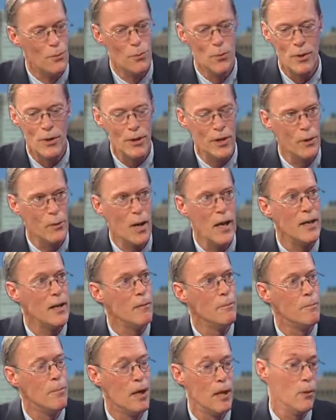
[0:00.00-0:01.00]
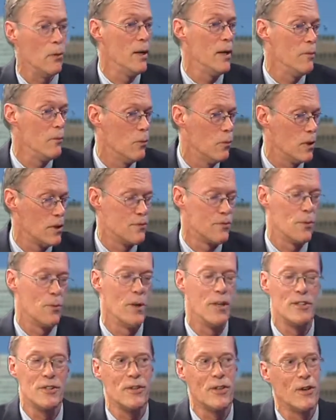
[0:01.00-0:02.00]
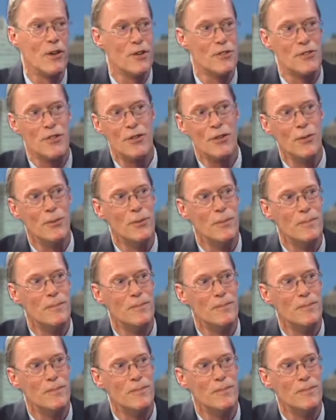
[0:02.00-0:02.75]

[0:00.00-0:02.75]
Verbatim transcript: really great, and by the way, it works for rental cars too.